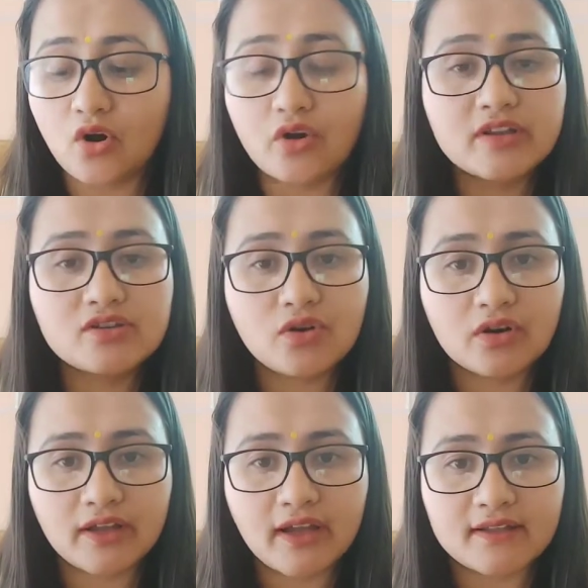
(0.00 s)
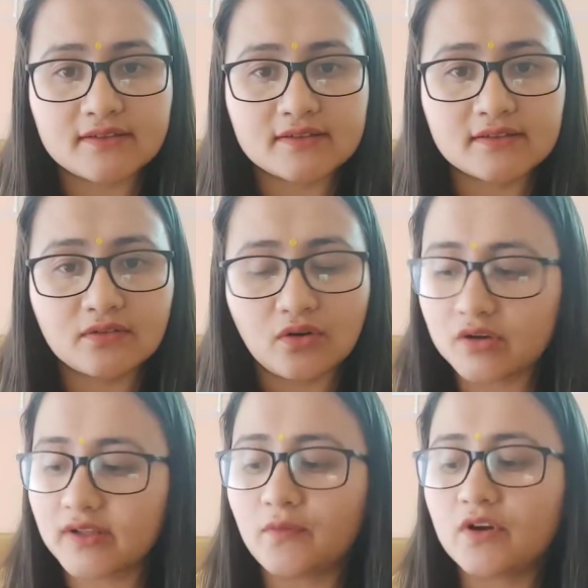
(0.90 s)
orange orchids.
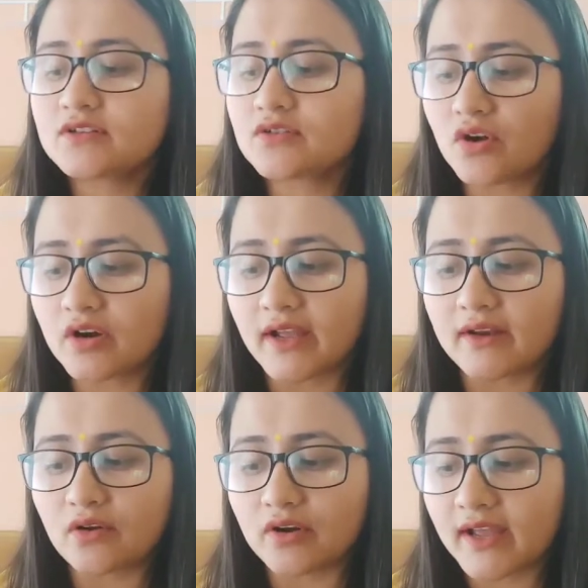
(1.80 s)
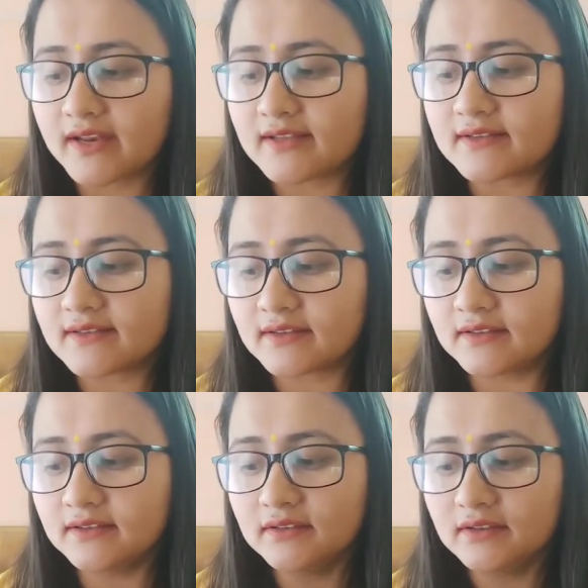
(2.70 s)
What is an orchid? Orchid is
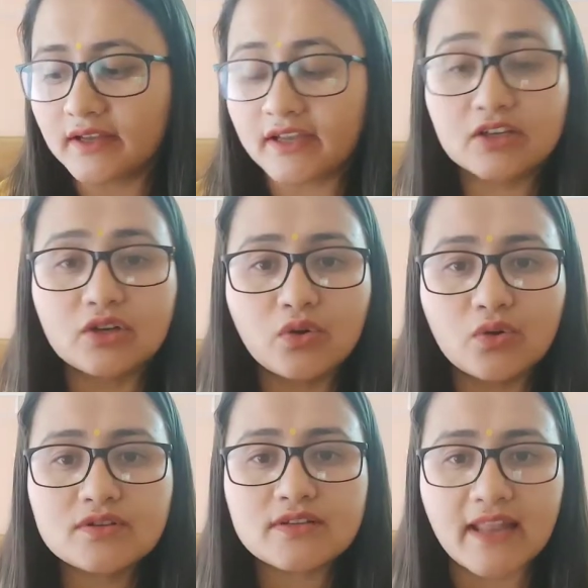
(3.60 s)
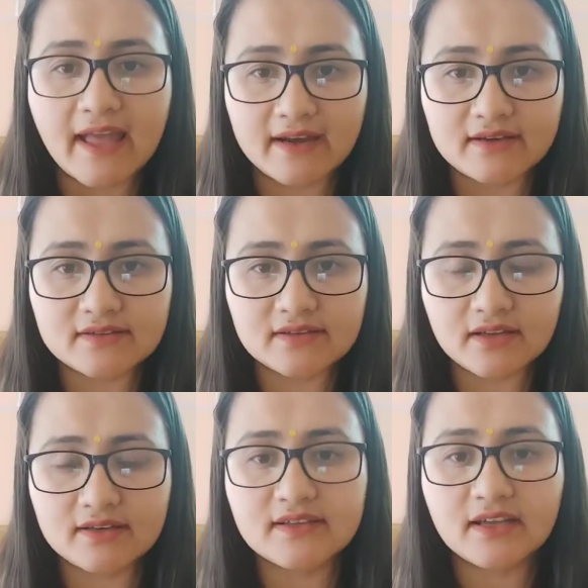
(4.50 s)
a enclosed lands.
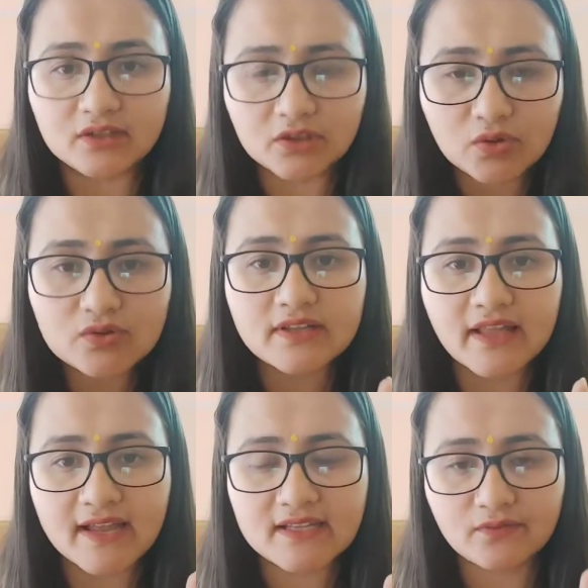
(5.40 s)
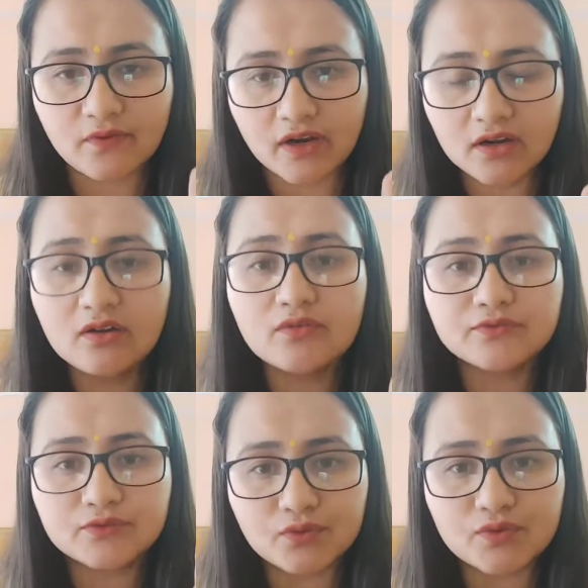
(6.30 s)
It is enclosed lands where
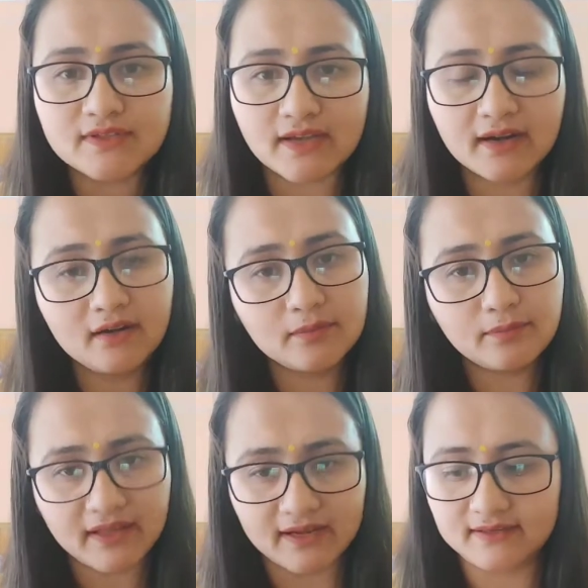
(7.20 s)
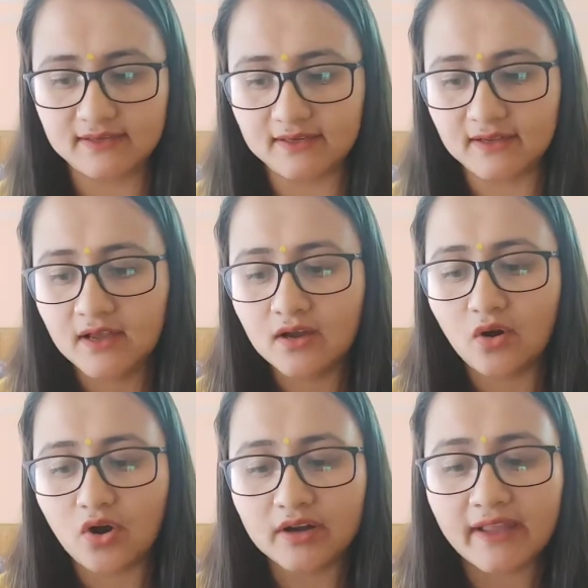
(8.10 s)
fruits are planted.
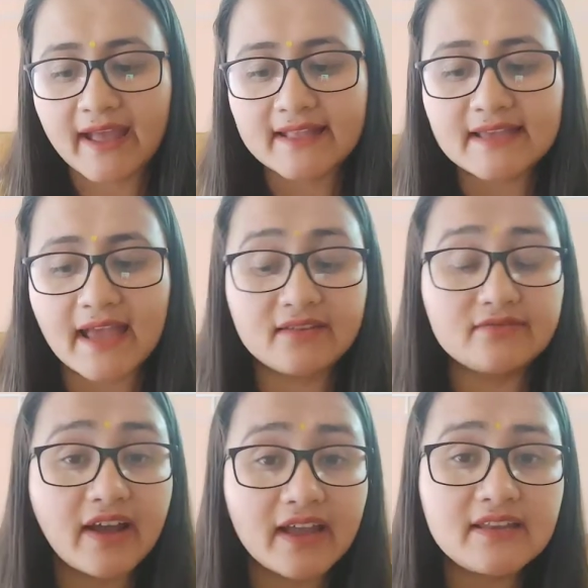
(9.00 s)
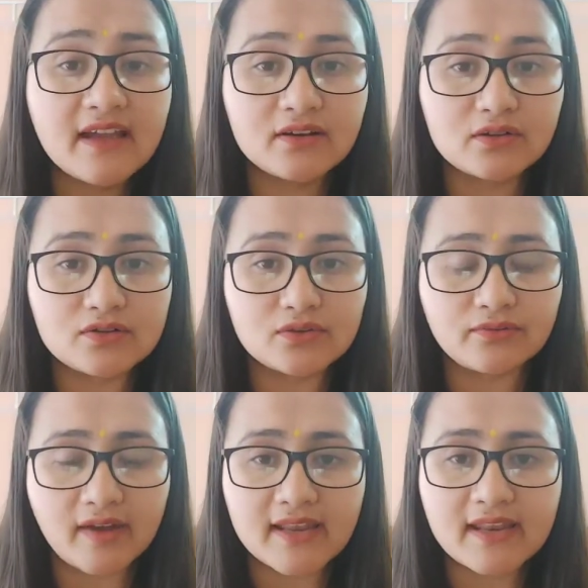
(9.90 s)
Orchids and vineyard also.
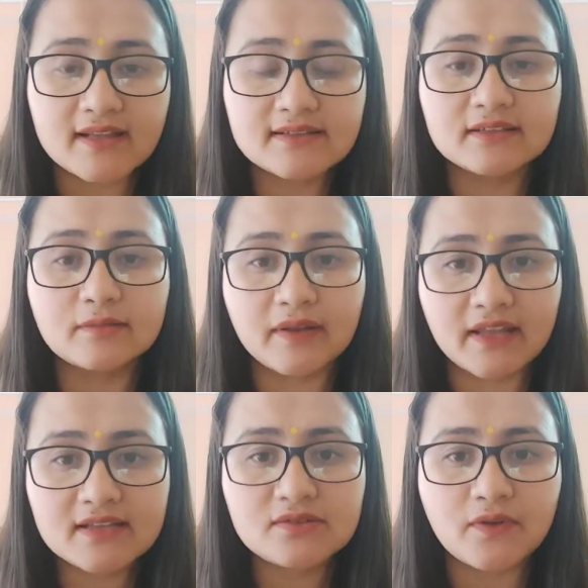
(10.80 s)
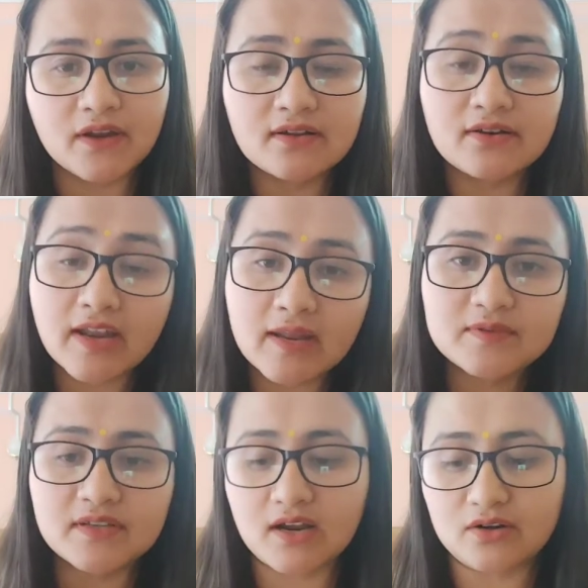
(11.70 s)
Vineyards are the place where
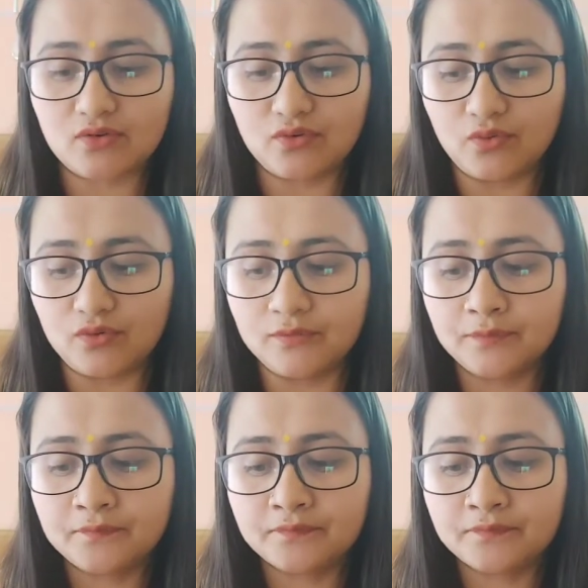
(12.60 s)
grapes are grown.